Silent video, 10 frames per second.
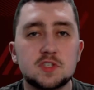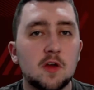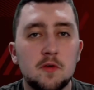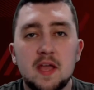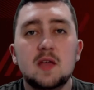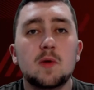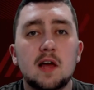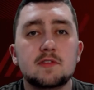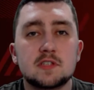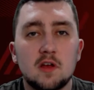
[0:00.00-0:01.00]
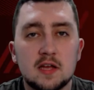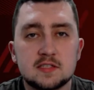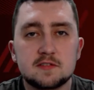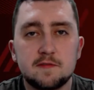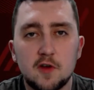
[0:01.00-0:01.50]
So he will have his
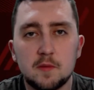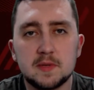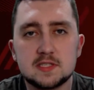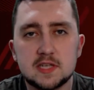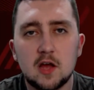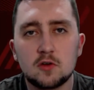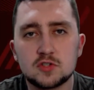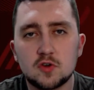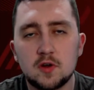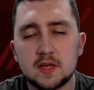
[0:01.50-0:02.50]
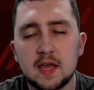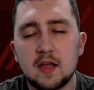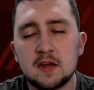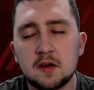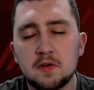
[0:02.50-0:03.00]
eyes firmly set on trying to
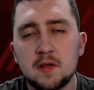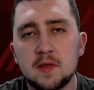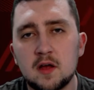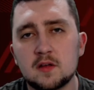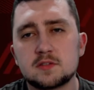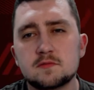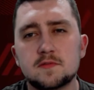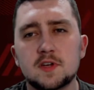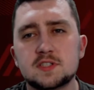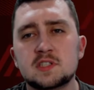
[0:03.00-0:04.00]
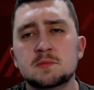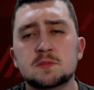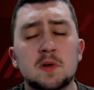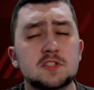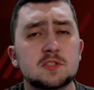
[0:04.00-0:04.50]
get in and around the Arsenal first team
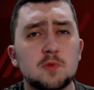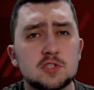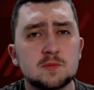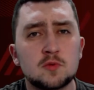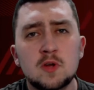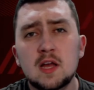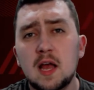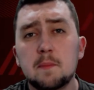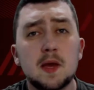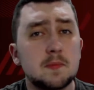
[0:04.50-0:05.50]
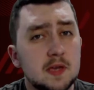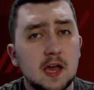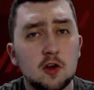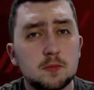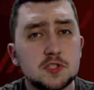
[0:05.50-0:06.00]
as much as possible and maybe
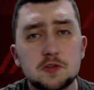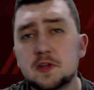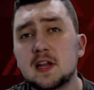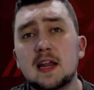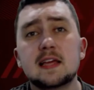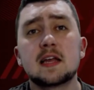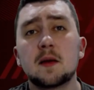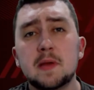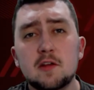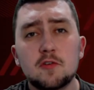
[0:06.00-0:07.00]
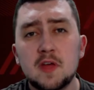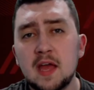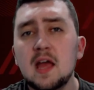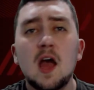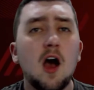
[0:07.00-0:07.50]
get an opportunity in a League Cup here or there.